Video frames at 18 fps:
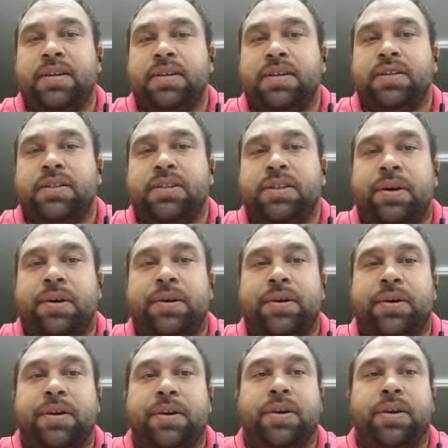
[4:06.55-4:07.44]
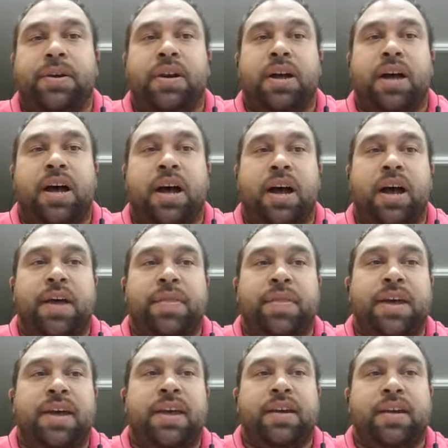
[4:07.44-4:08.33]
So I
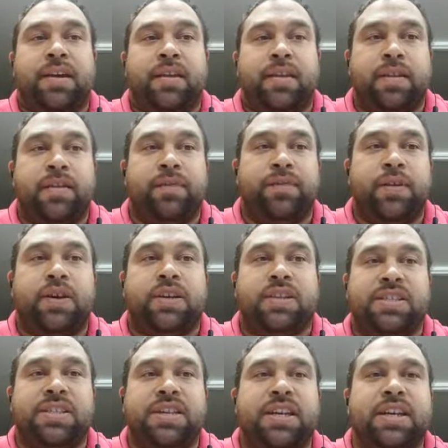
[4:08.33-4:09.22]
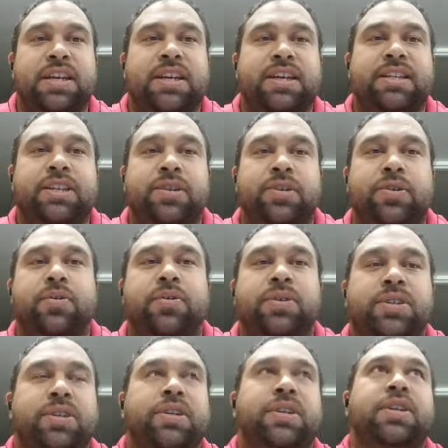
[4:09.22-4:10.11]
think the first thing you need to do is
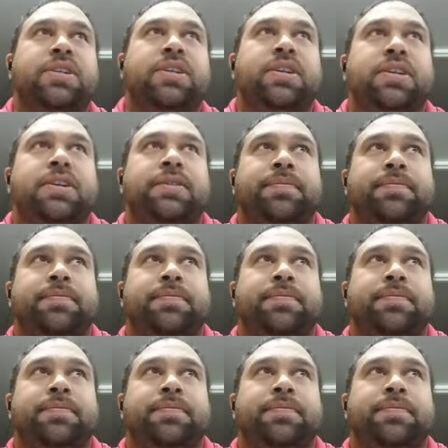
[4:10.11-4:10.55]
you need to